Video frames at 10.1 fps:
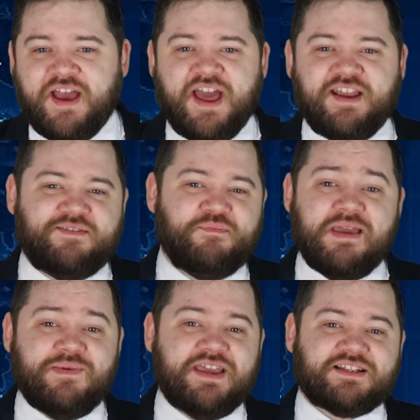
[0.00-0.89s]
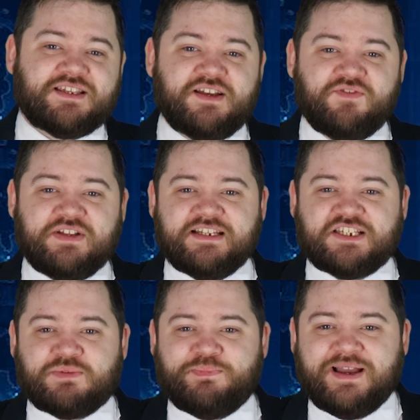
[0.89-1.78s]
And maybe it's a really
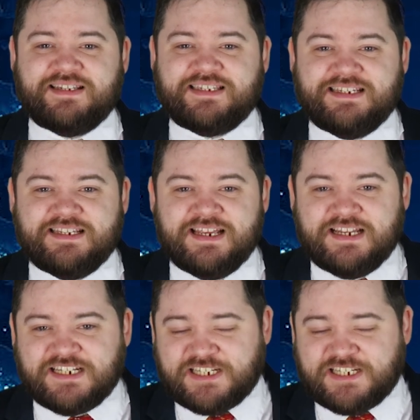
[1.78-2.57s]
spicy